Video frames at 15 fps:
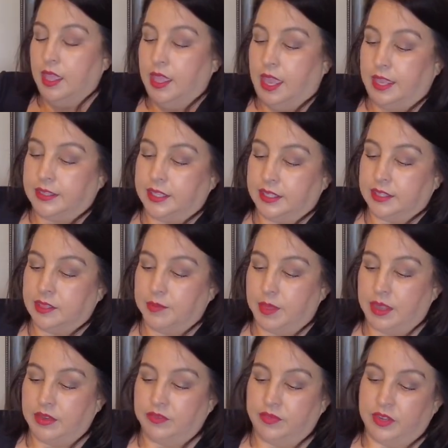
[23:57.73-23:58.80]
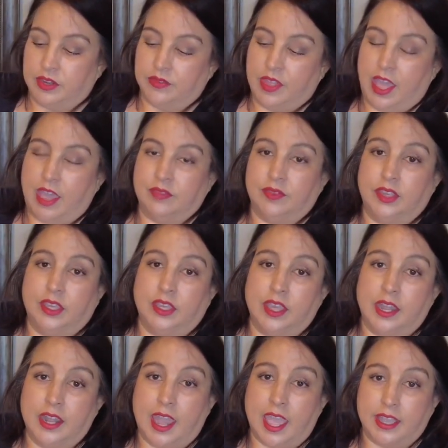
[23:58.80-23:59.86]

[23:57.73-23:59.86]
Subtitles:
I think the benefit of having an